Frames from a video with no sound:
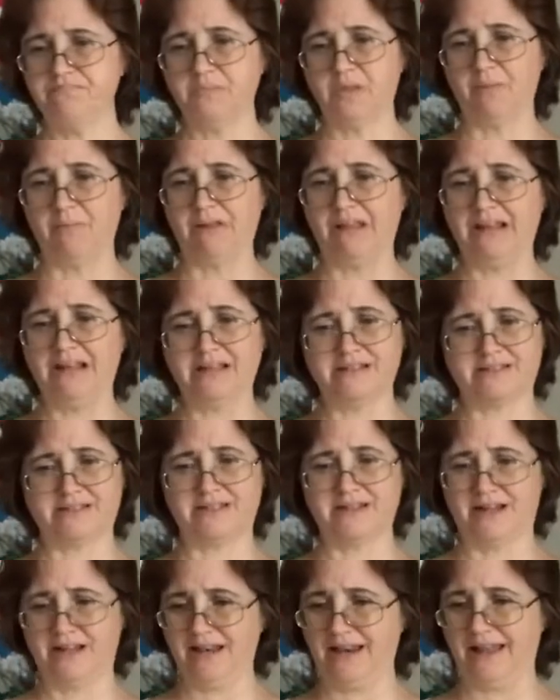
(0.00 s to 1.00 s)
I mean,
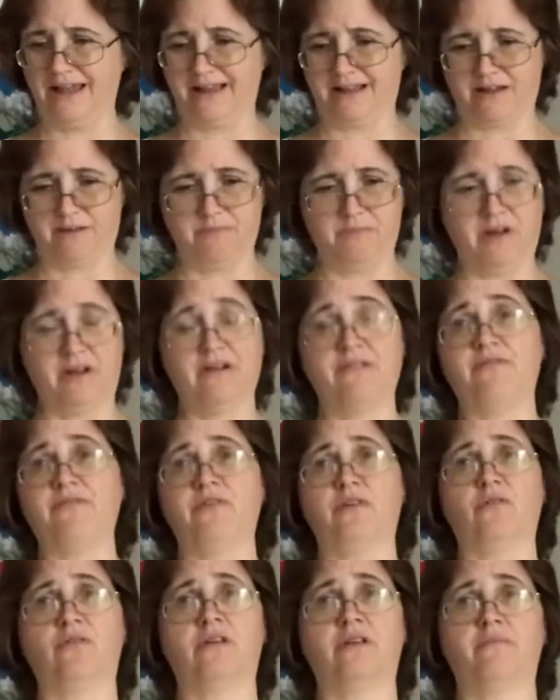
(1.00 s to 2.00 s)
it's not like I'm not
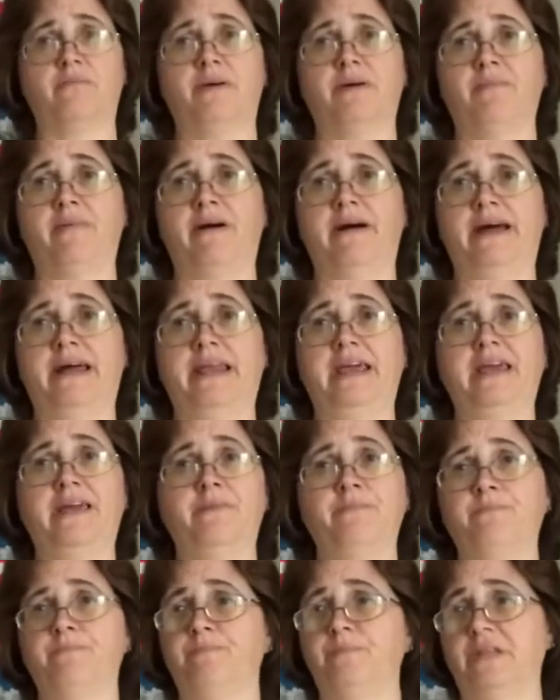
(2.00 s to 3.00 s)
fueling my
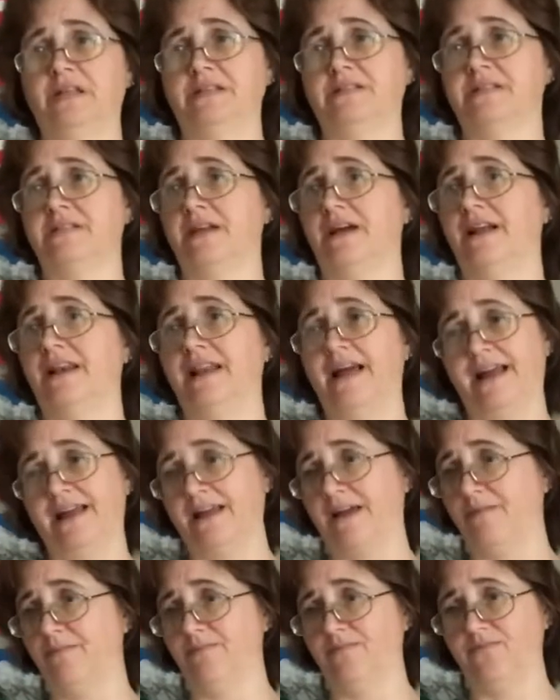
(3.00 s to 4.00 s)
body. It's not
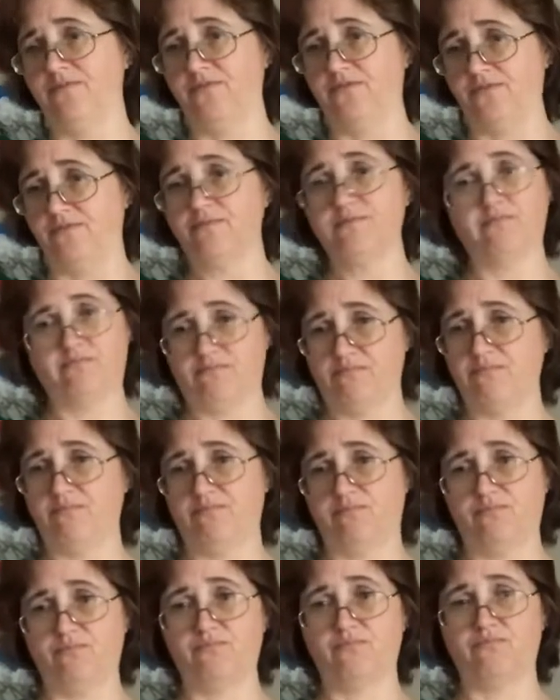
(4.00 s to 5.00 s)
like I'm
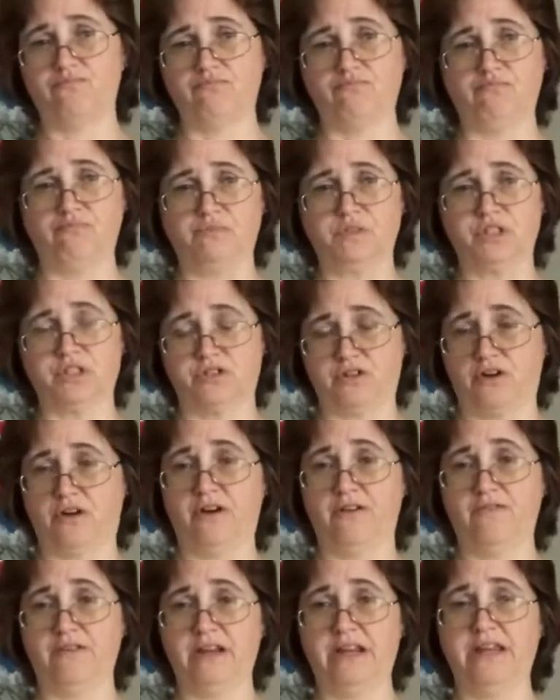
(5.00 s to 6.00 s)

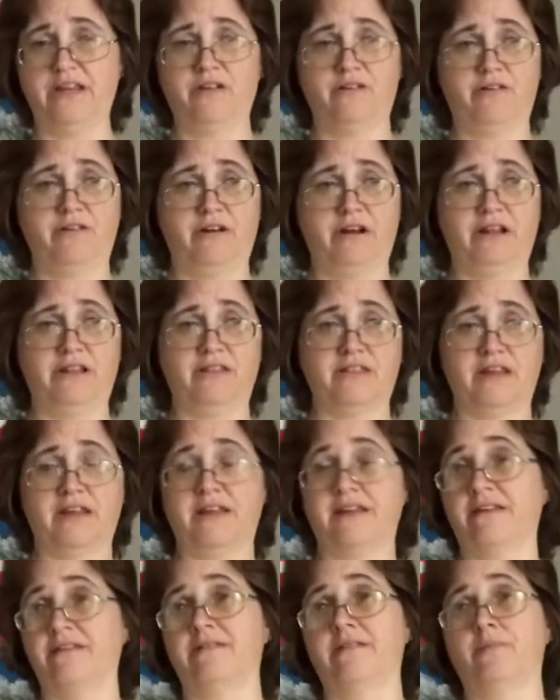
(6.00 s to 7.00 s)
starving it or
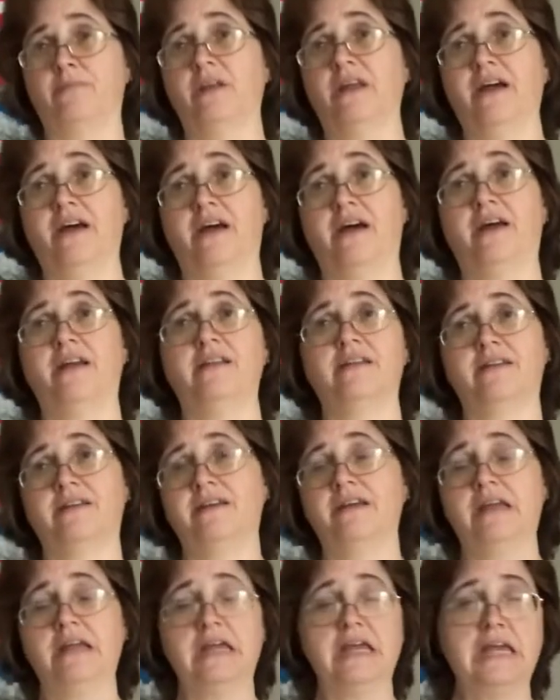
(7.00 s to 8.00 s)
anything, because I'm not.
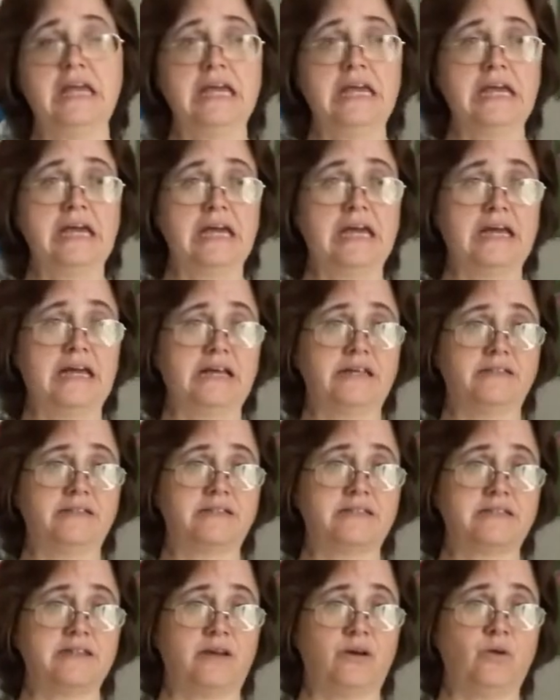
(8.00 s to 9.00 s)
And
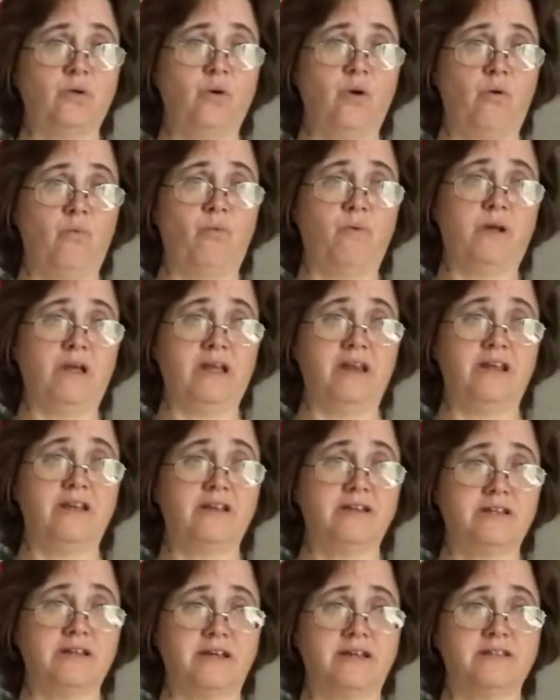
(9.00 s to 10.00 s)
so when
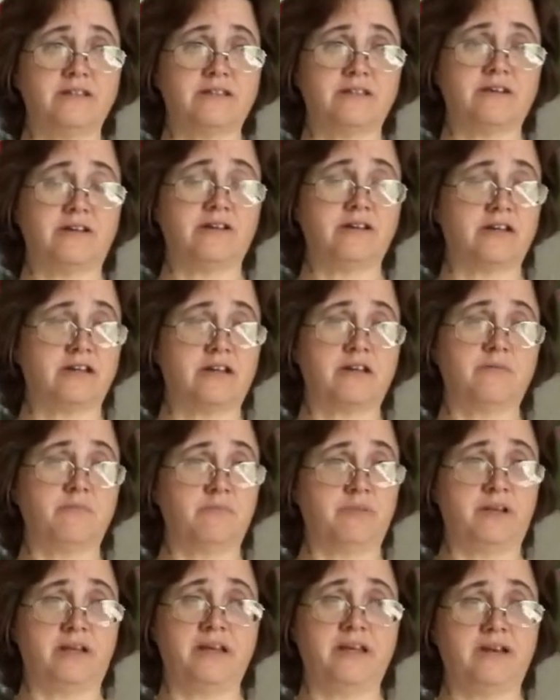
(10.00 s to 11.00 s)
it does start to
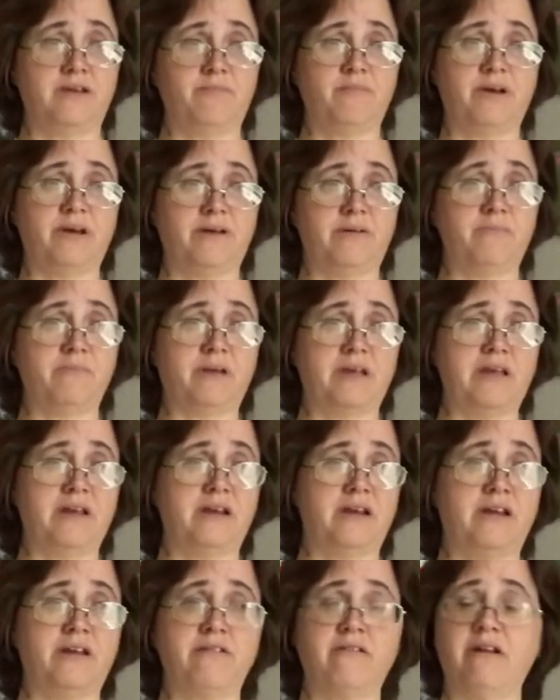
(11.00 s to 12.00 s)
complain about being
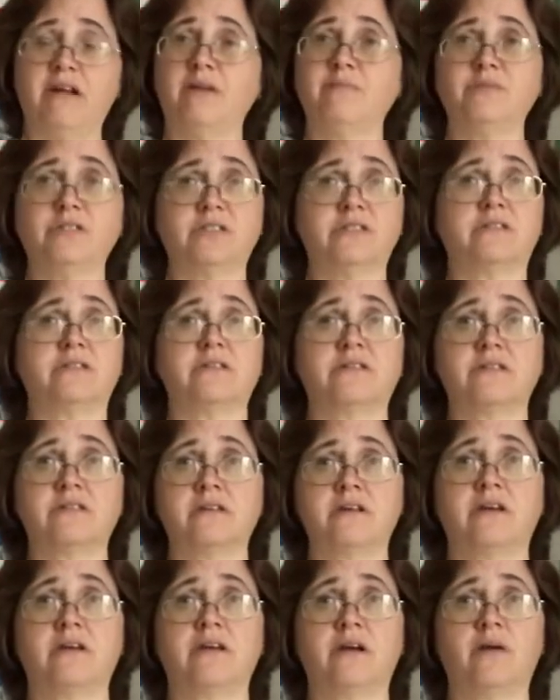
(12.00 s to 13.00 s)
hungry, I'm
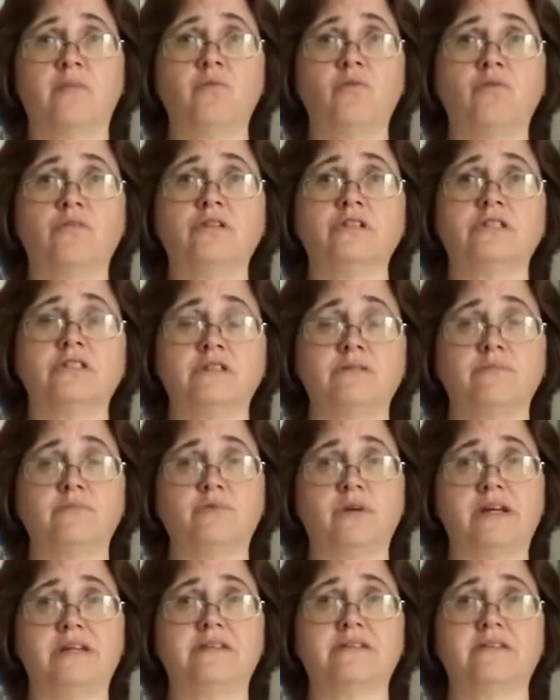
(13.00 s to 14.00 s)
going to
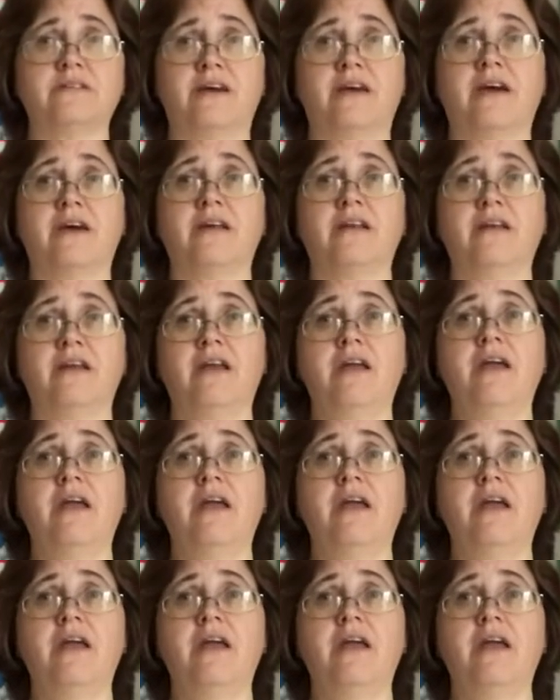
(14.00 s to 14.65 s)
embrace that